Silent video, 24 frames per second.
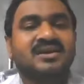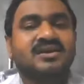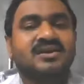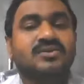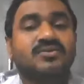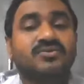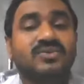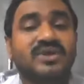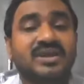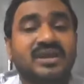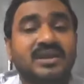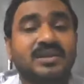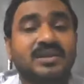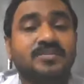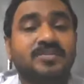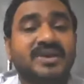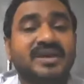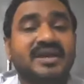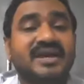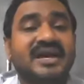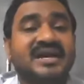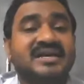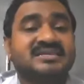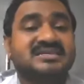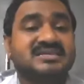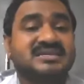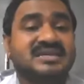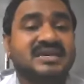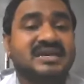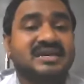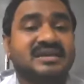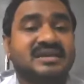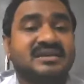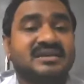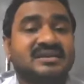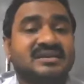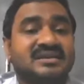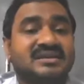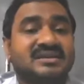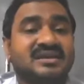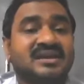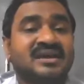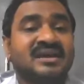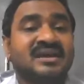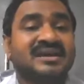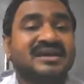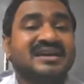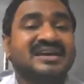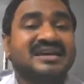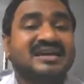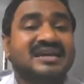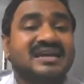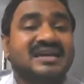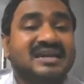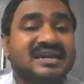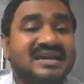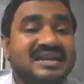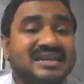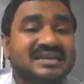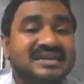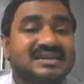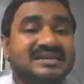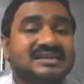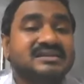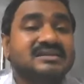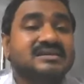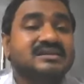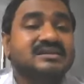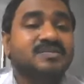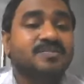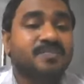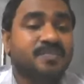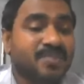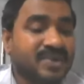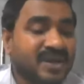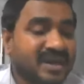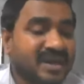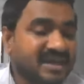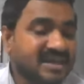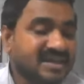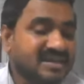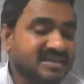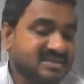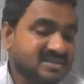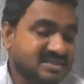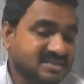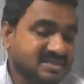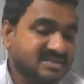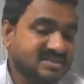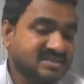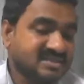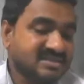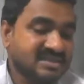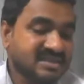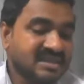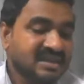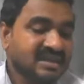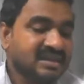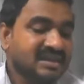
will be assigned a clear place,